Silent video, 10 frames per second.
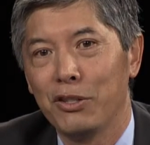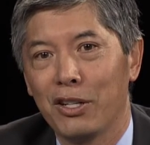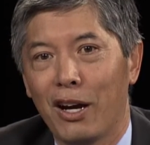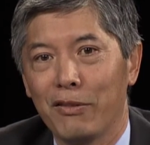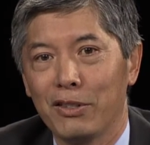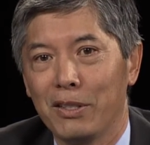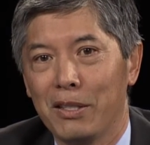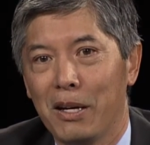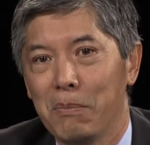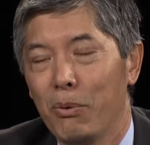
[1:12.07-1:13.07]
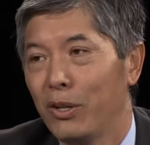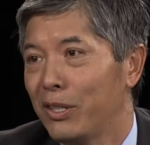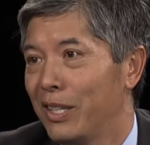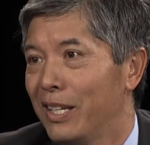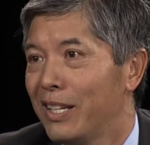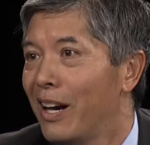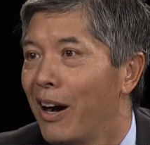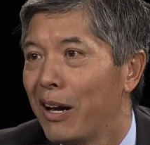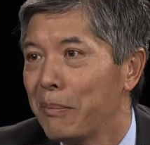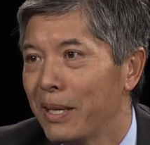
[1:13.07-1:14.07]
you can obviously uh, point to the
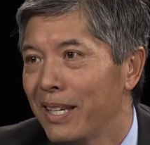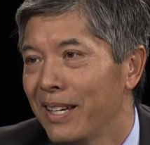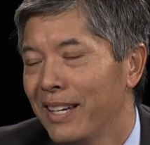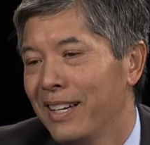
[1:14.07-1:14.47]
economy.